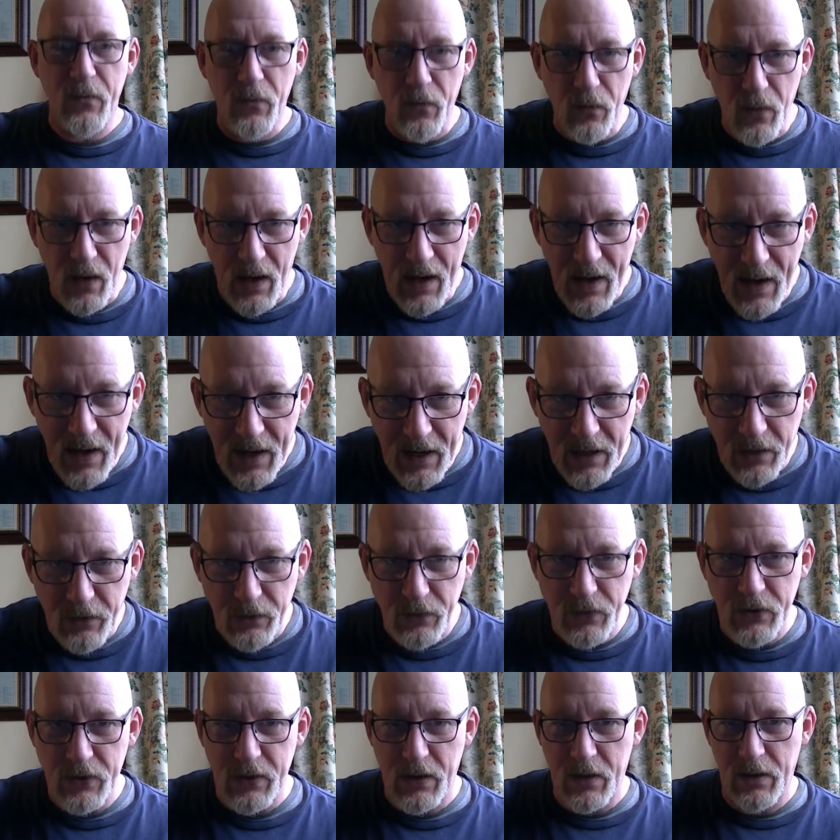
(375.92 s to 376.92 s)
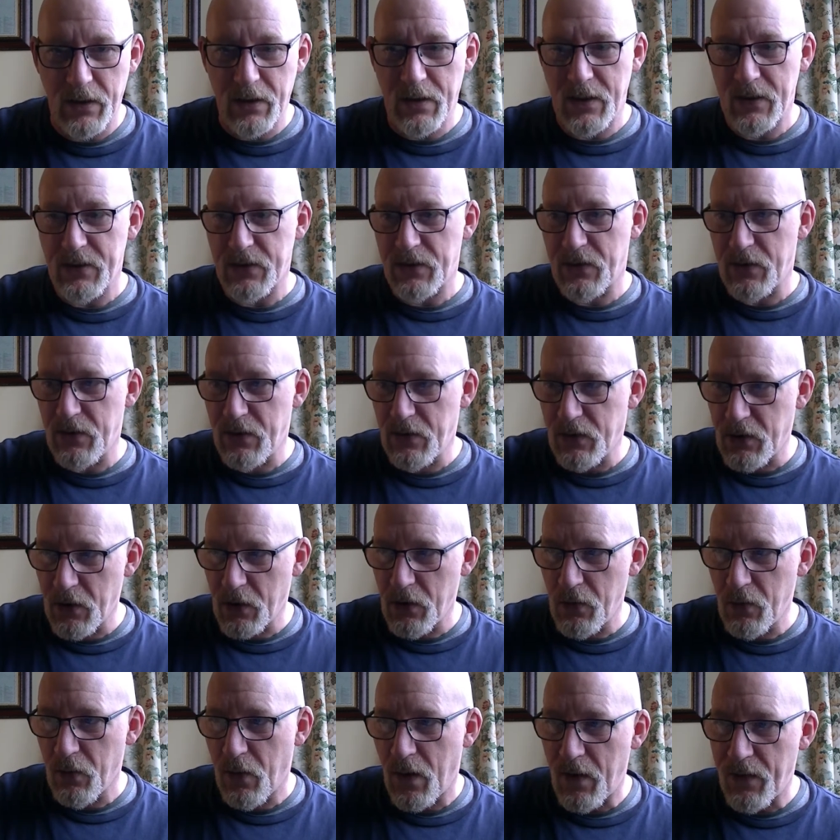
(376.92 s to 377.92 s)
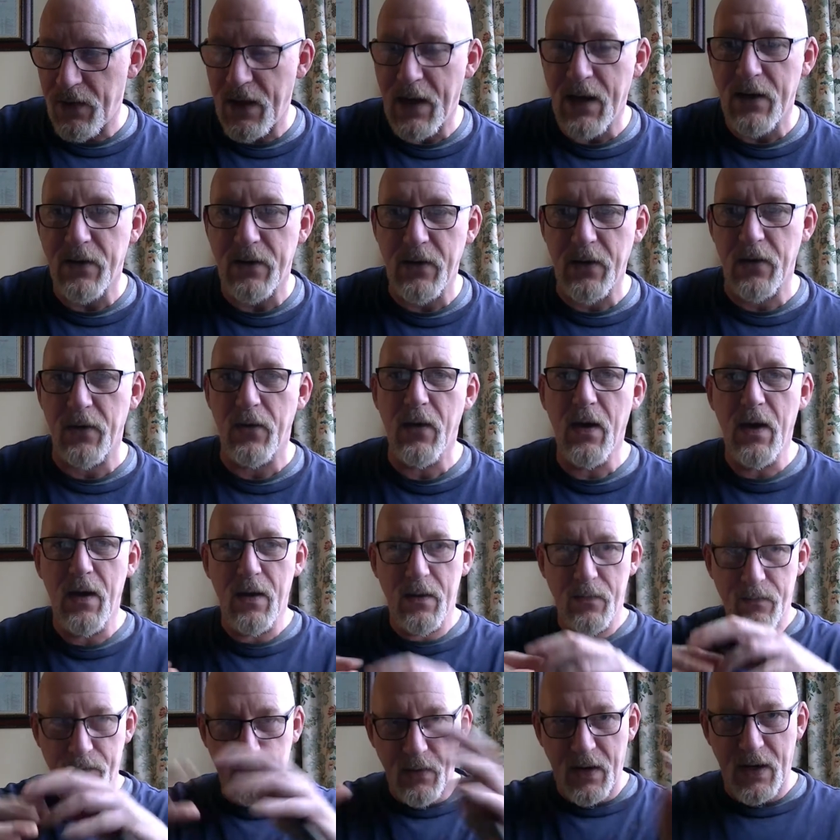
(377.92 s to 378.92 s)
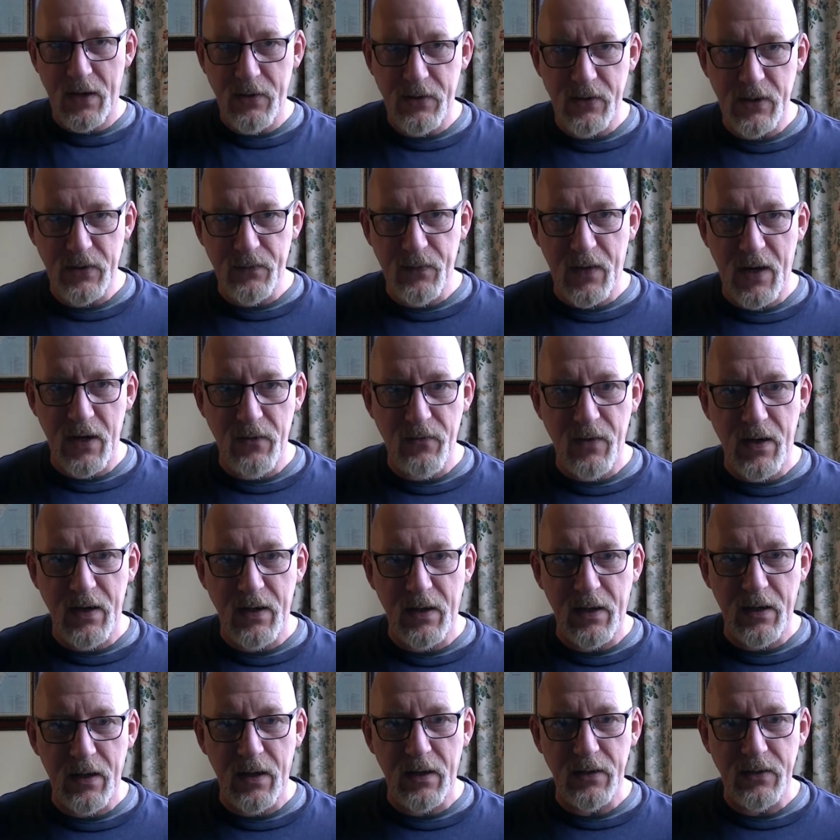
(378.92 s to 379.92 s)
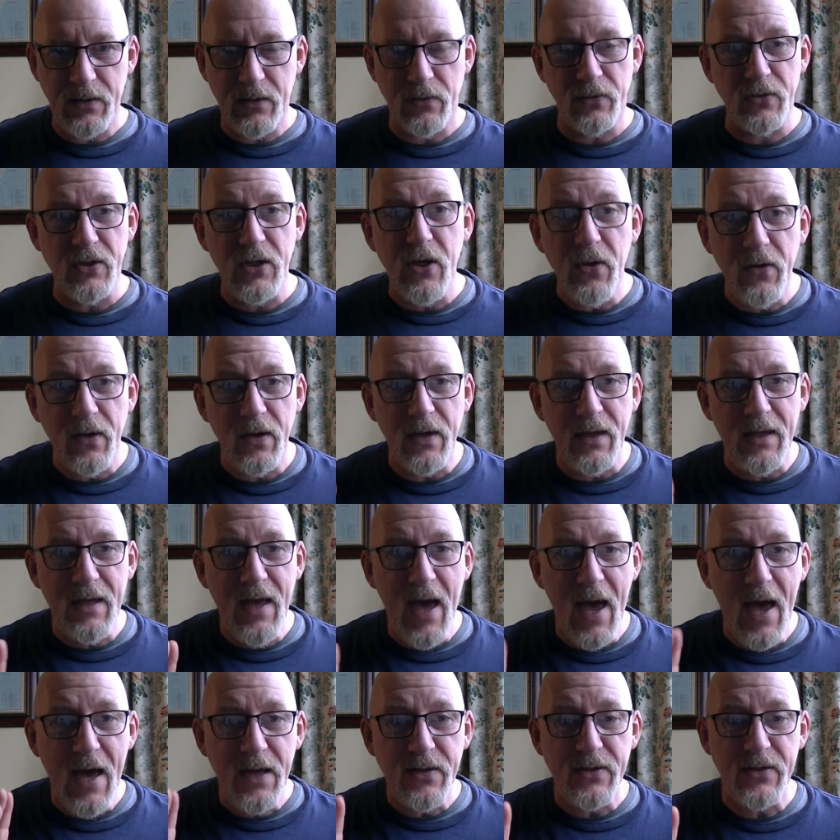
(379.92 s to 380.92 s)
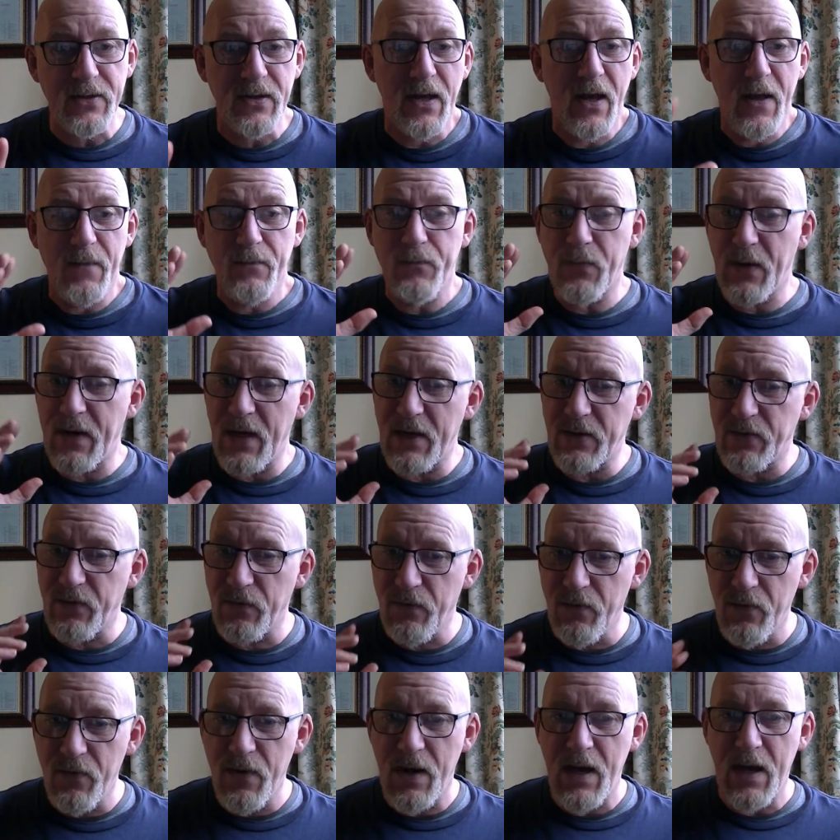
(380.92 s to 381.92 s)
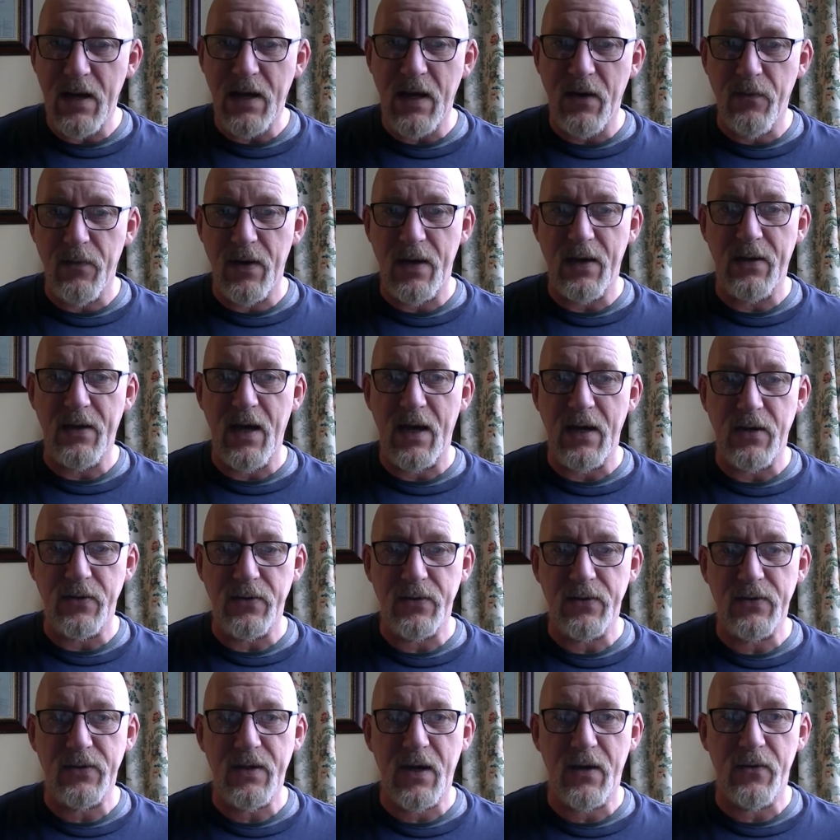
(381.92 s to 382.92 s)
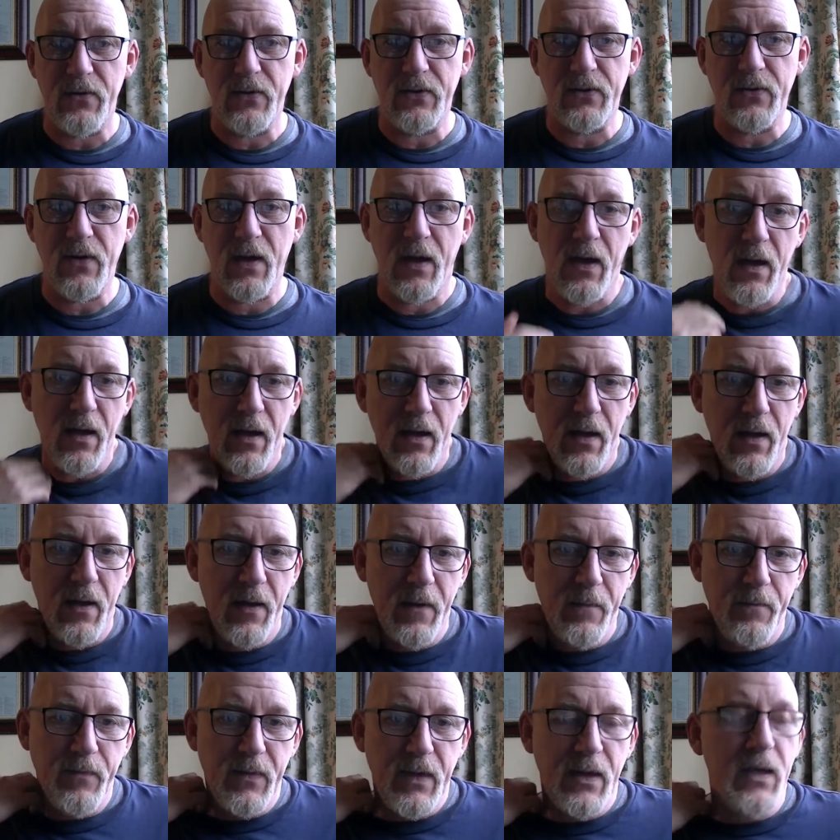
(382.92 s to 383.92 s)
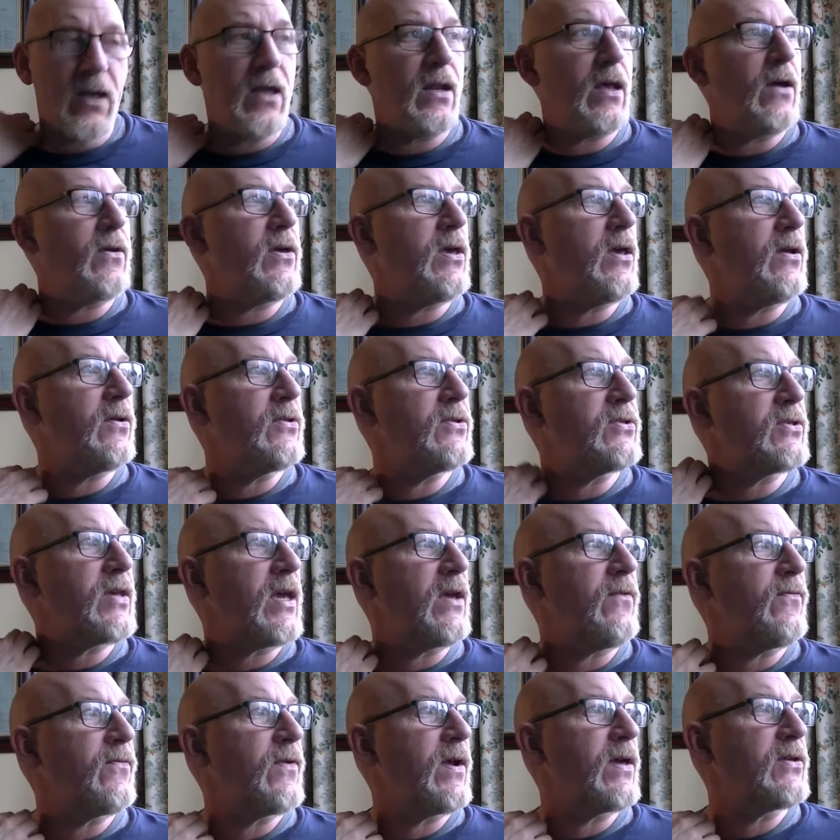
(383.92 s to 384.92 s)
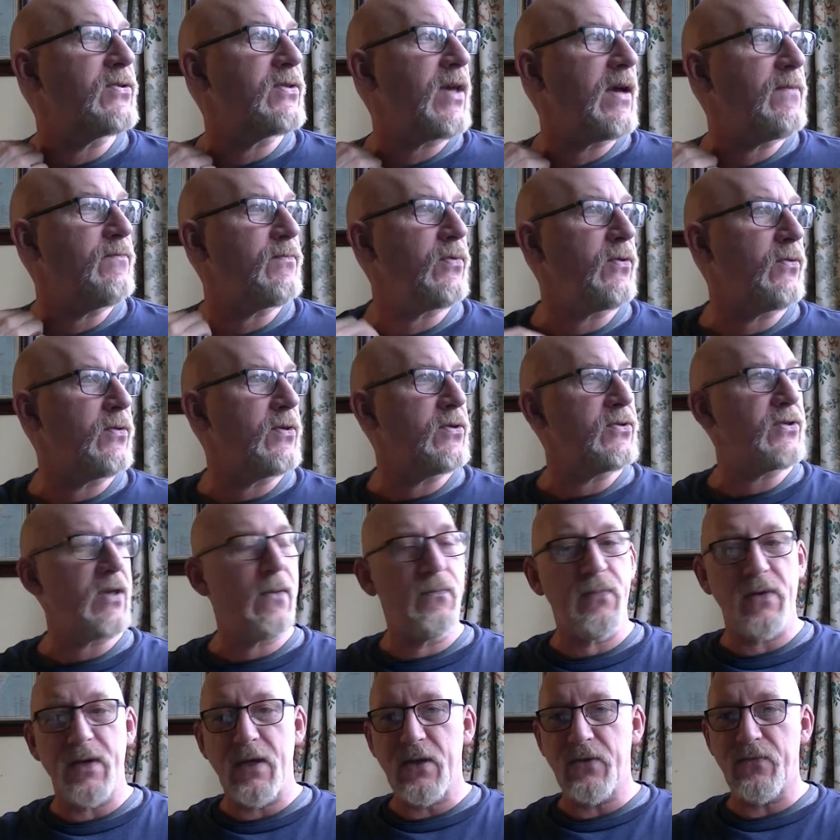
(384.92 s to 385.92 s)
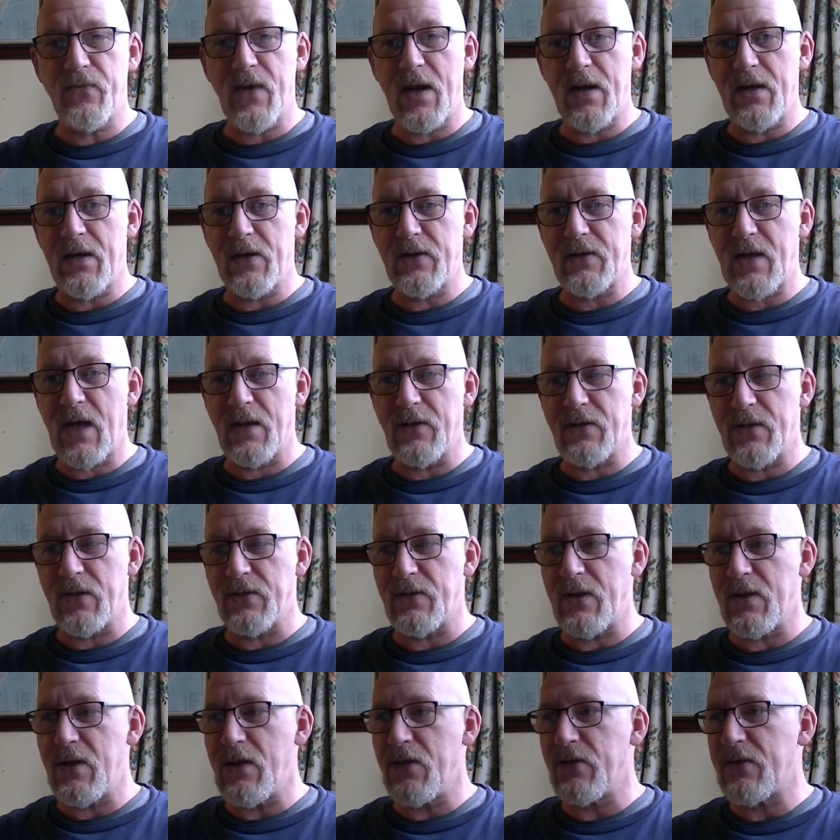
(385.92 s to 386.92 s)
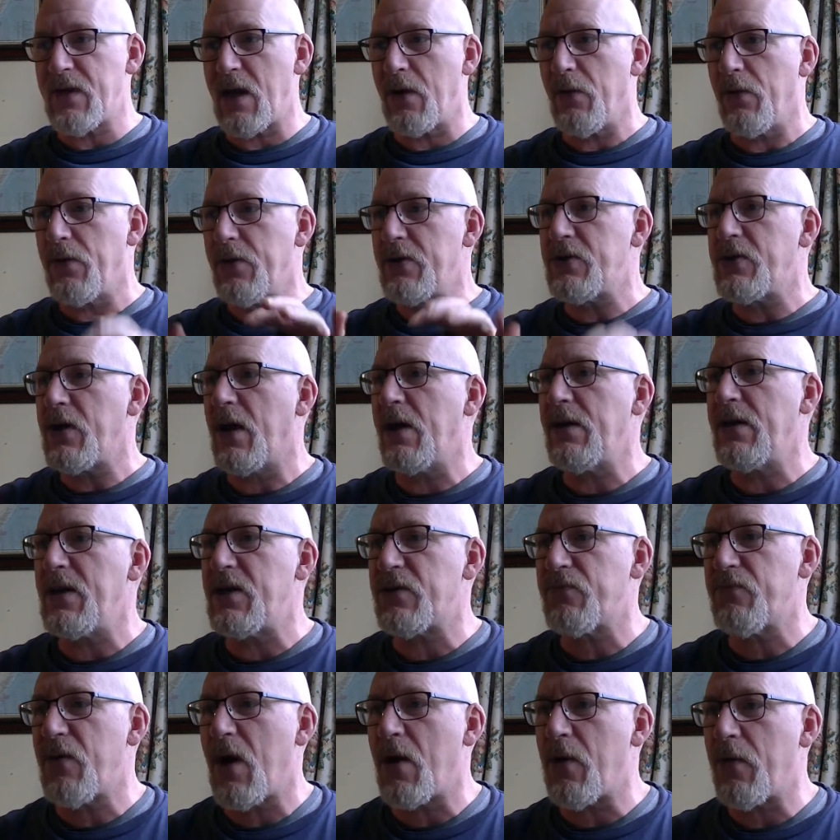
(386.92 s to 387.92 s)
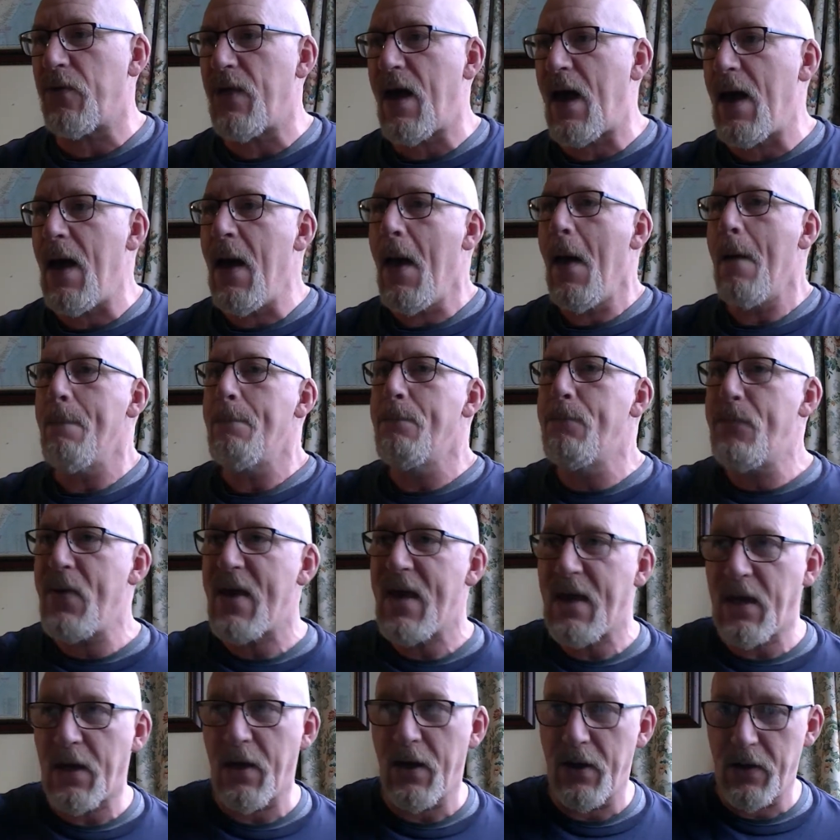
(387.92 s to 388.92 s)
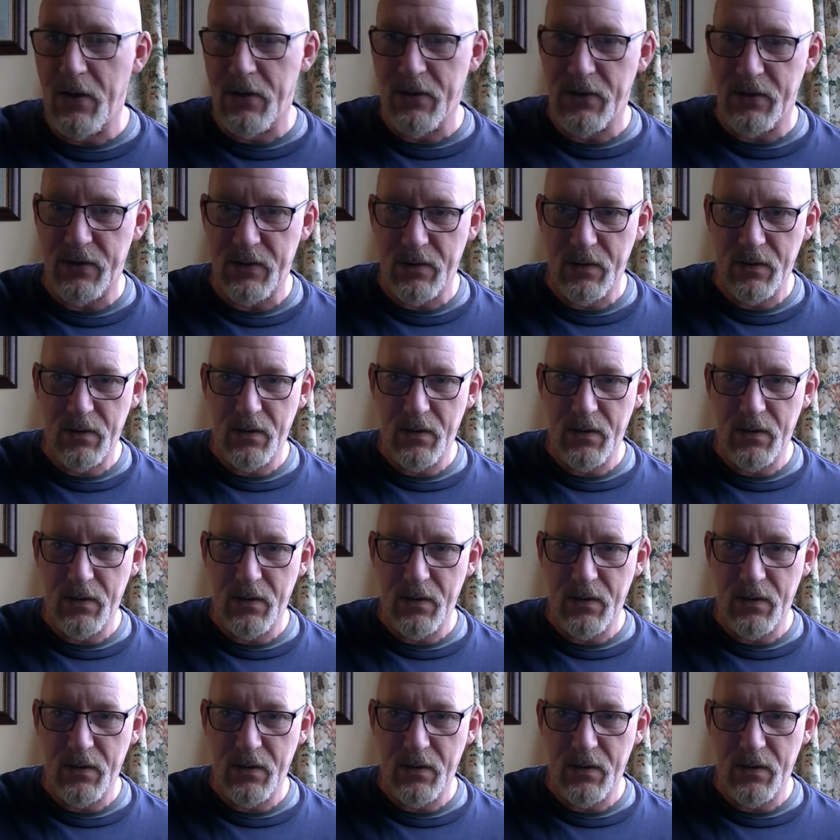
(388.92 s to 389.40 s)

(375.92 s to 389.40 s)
how journalists do what they do just by reading articles. You can guess, but it's really, really dangerous territory. You know, you can say, for example, that somebody's written a sentence and you say, oh, the journalist wrote that because